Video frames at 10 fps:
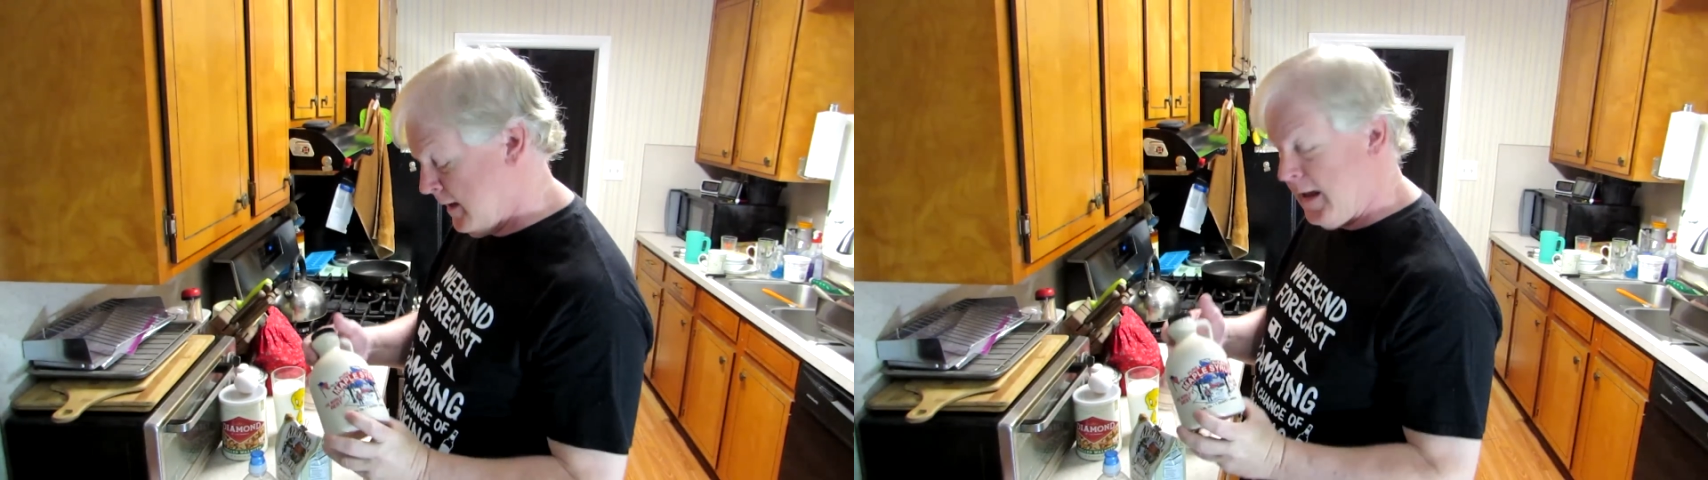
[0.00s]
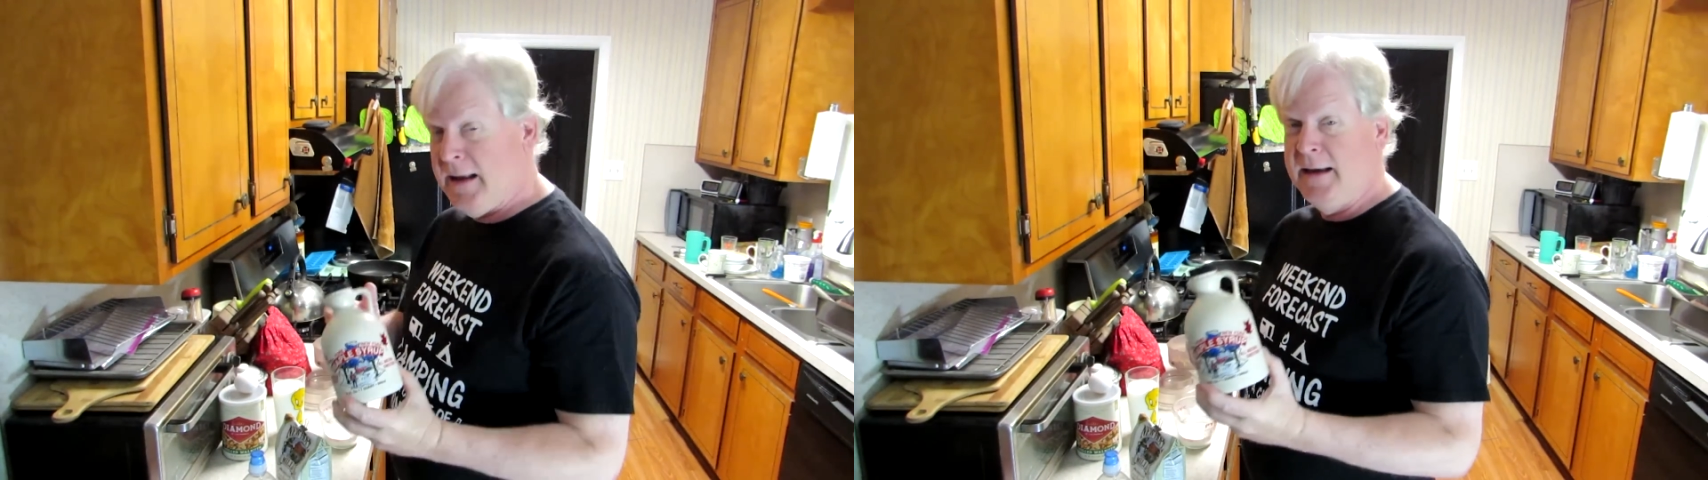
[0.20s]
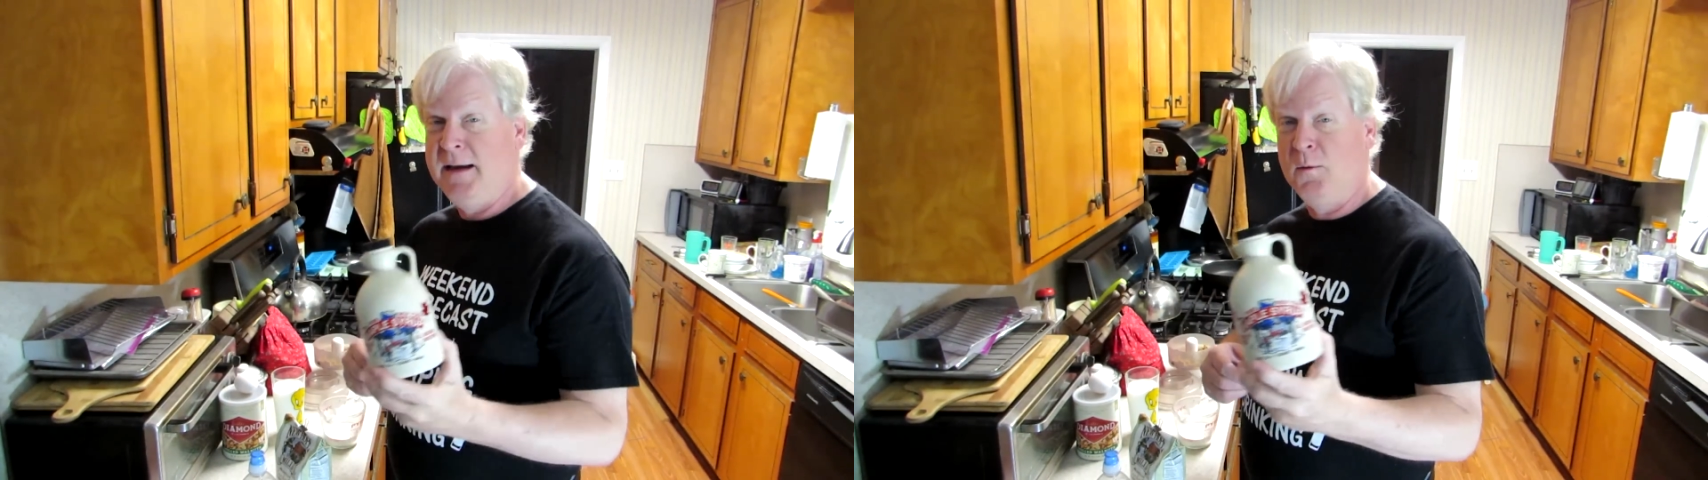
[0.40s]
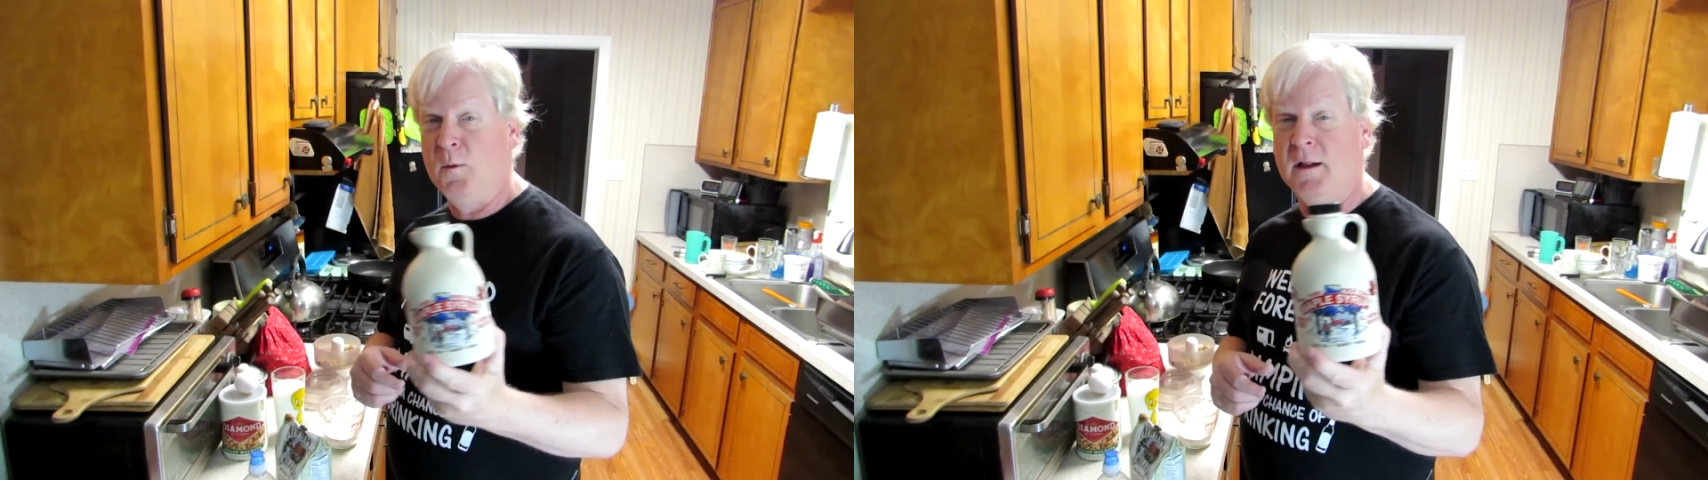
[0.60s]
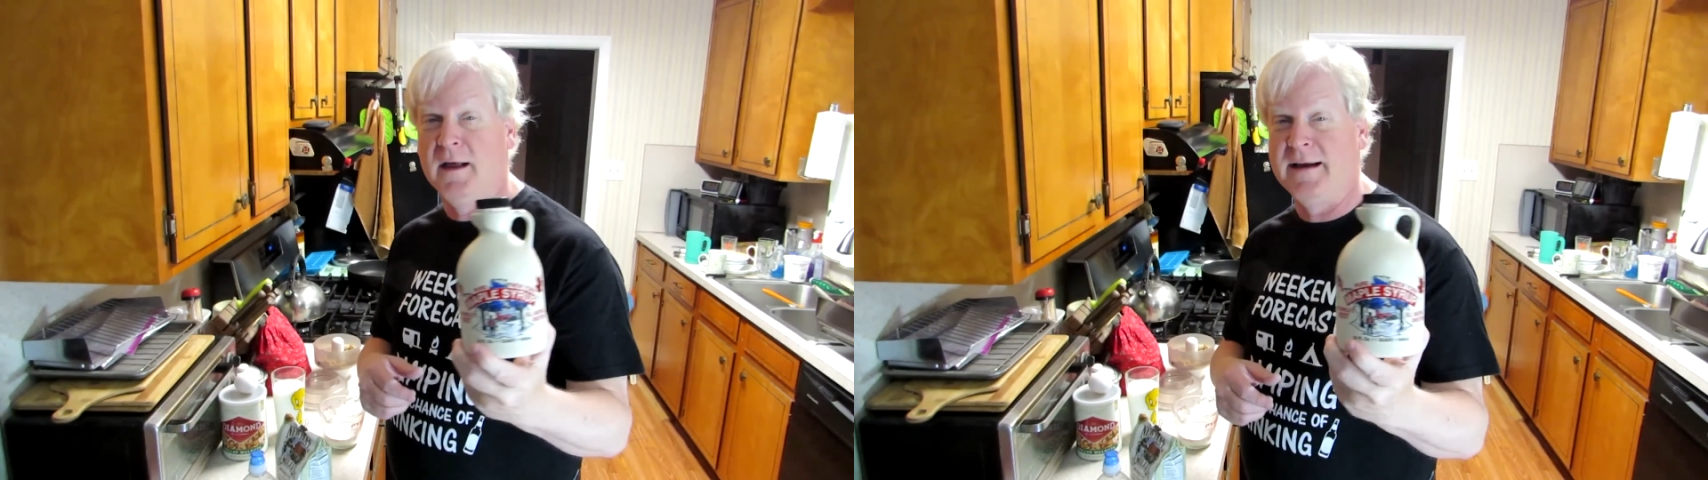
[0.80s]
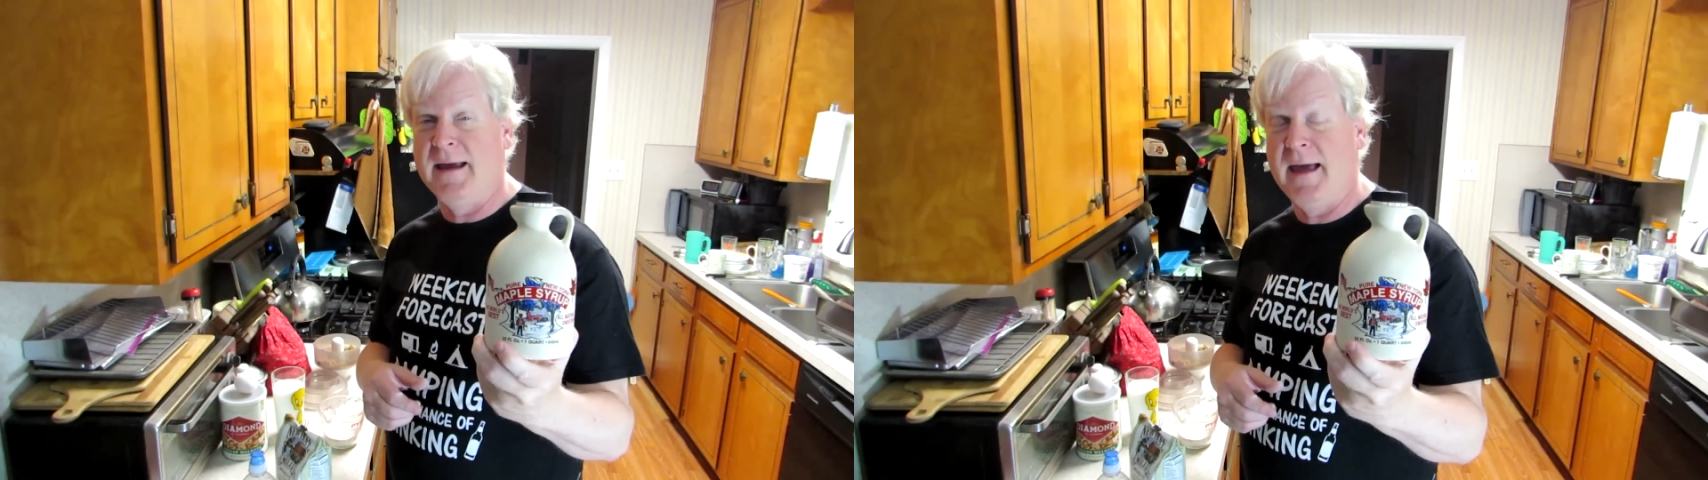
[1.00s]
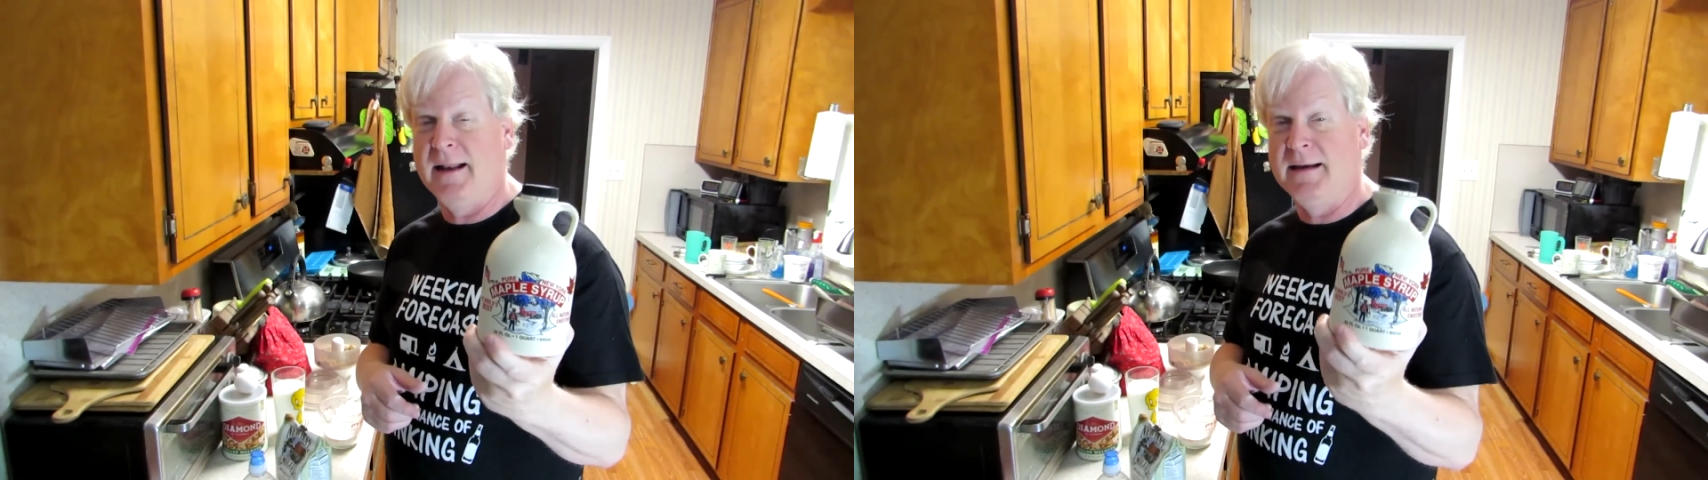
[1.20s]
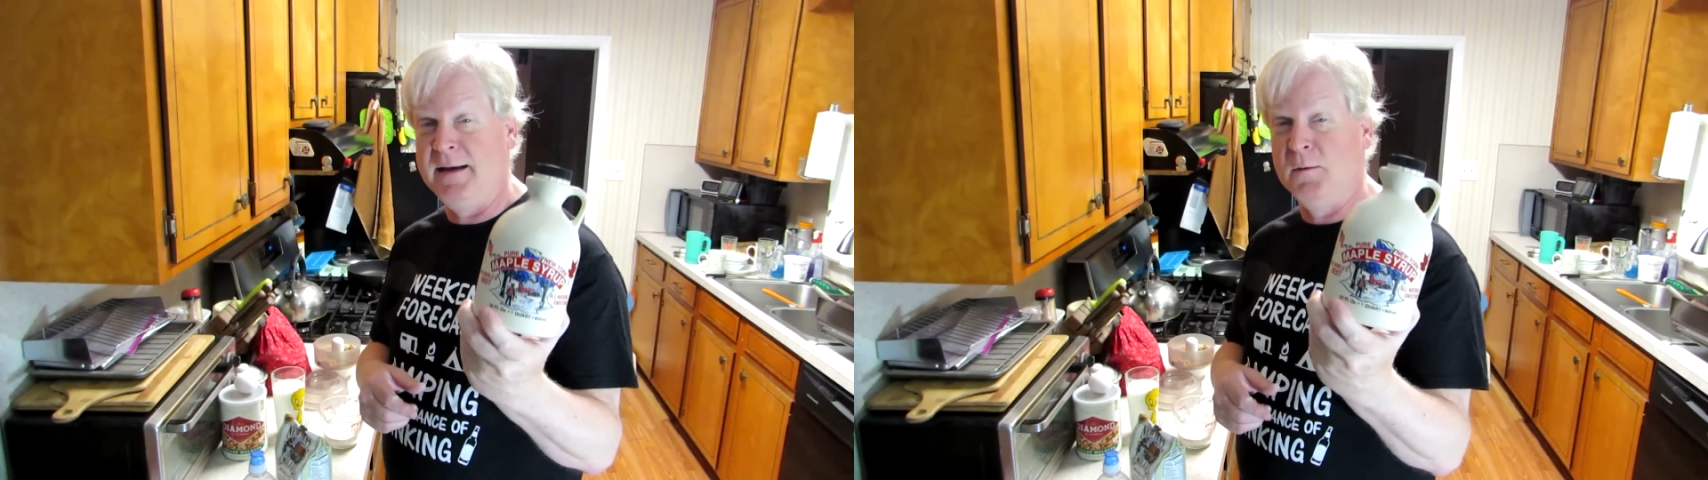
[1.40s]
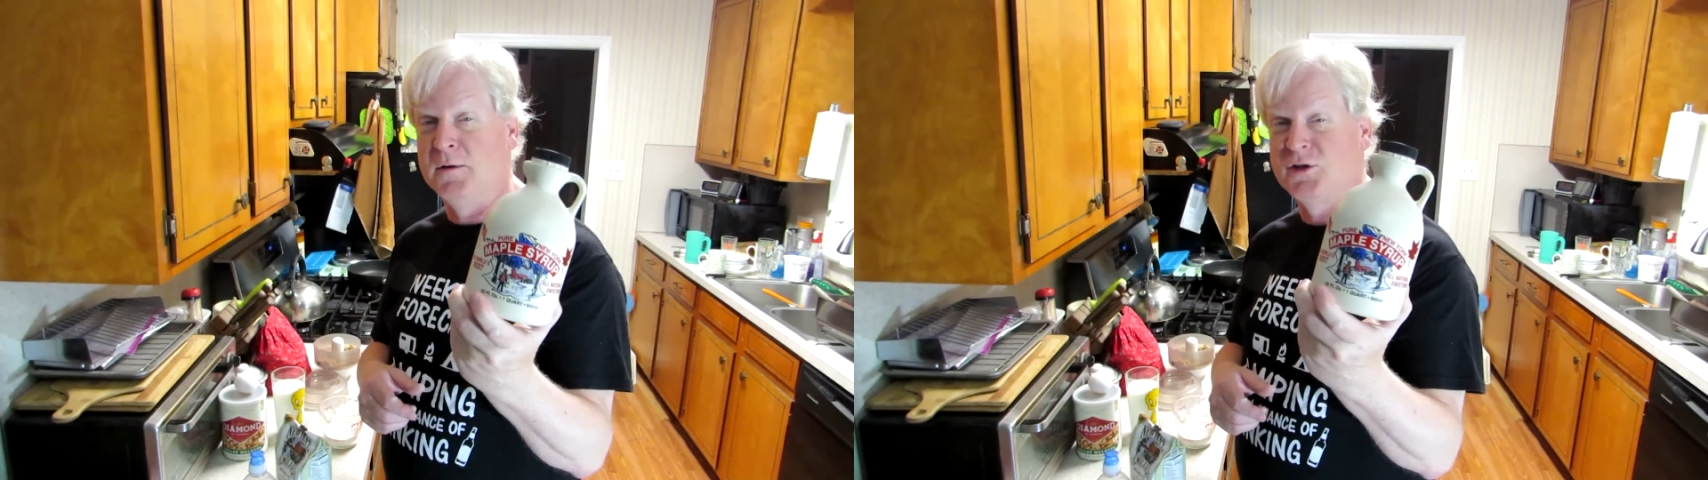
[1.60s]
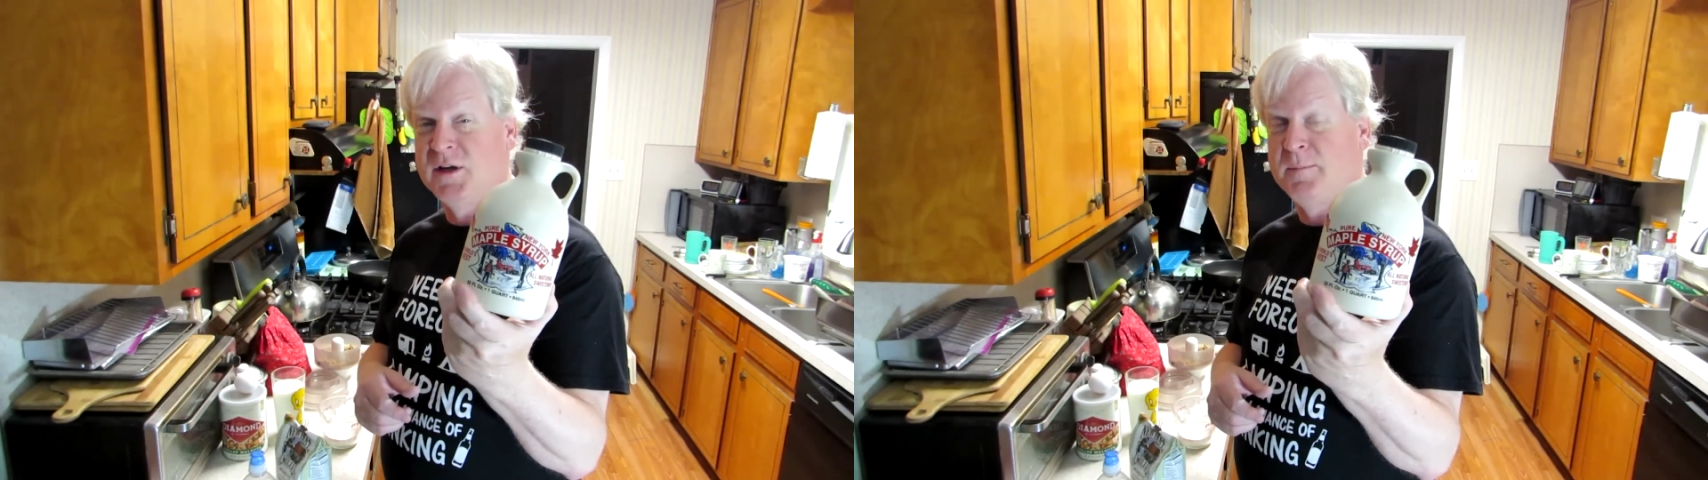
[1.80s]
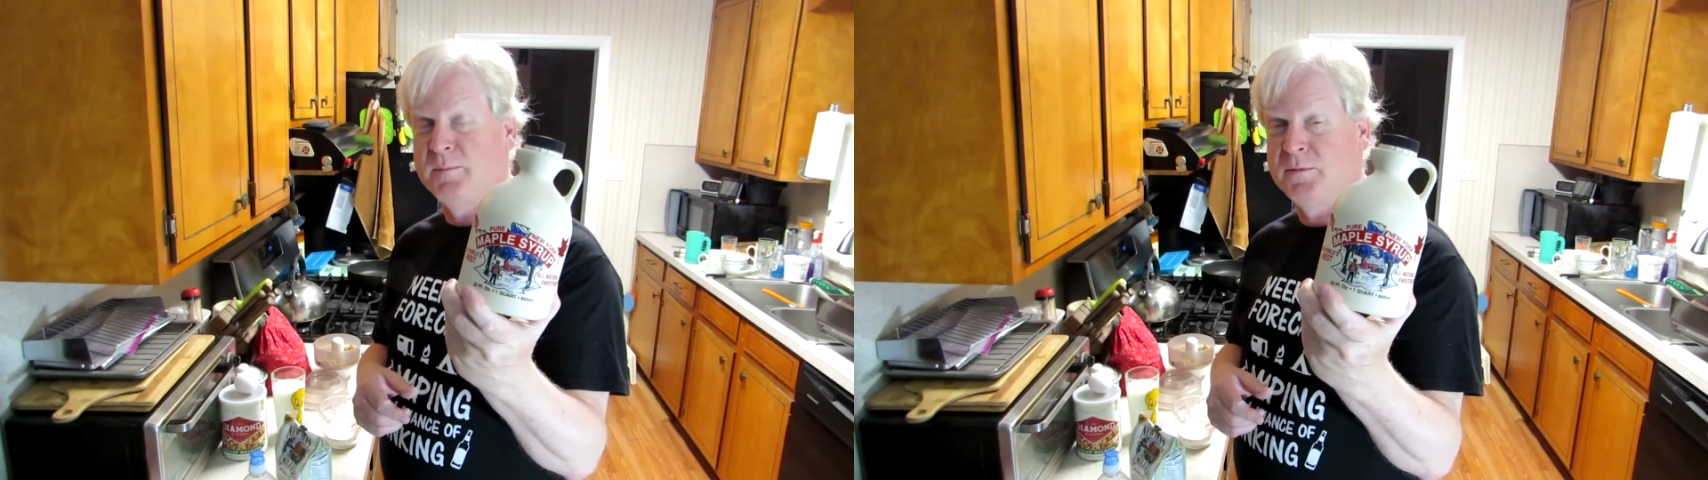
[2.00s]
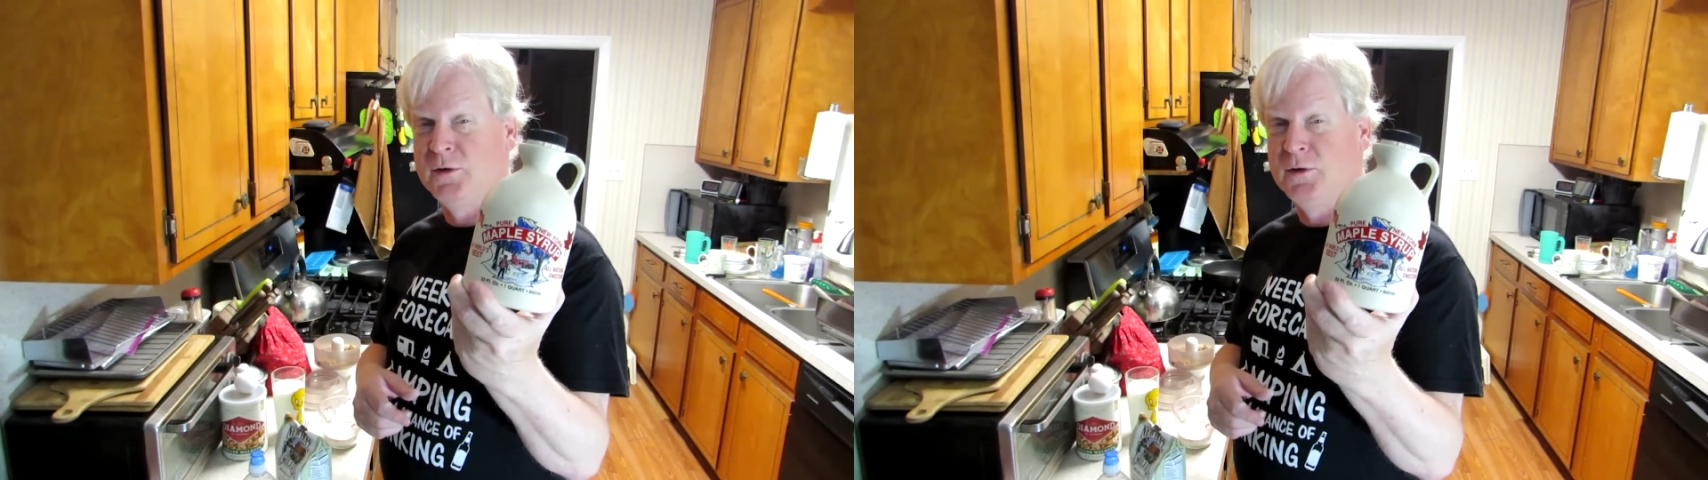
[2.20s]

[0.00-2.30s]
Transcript: And he will ship